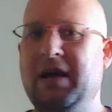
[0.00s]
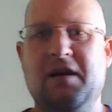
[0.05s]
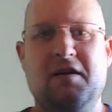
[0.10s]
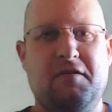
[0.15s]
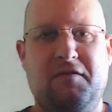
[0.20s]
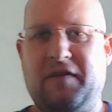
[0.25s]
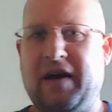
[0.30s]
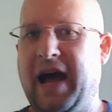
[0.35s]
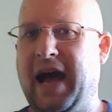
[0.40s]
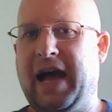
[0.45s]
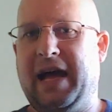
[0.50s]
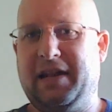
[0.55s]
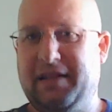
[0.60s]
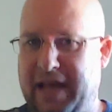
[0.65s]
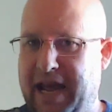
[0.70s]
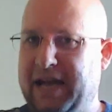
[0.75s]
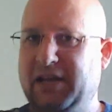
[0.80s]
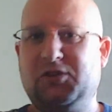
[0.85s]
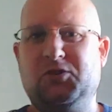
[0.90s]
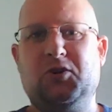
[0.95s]
Fine,
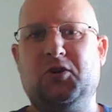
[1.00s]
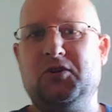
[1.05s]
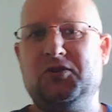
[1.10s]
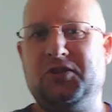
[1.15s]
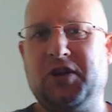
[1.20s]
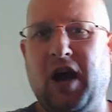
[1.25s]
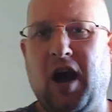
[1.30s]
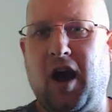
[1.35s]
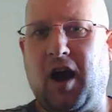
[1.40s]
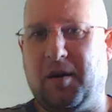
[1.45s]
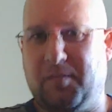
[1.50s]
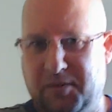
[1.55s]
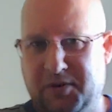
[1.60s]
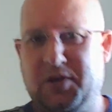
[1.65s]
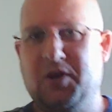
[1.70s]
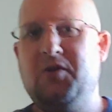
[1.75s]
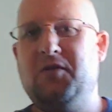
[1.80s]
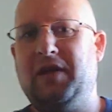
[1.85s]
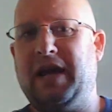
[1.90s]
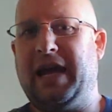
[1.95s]
that's your job.
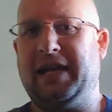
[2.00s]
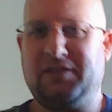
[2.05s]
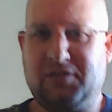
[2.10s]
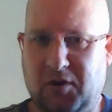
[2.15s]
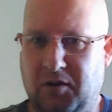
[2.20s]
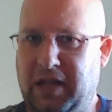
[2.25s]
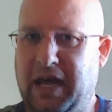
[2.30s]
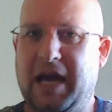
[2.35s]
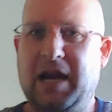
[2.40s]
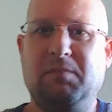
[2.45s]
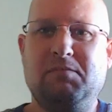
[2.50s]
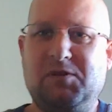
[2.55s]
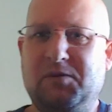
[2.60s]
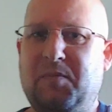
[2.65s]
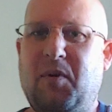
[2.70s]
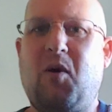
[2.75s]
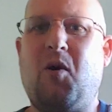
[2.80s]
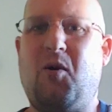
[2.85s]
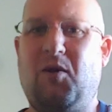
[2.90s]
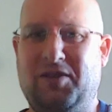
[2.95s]
Do that. So let them
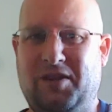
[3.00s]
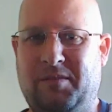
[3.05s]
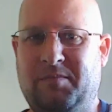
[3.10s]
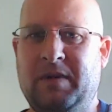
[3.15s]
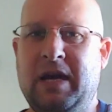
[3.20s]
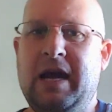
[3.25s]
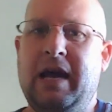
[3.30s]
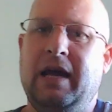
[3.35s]
spoil them.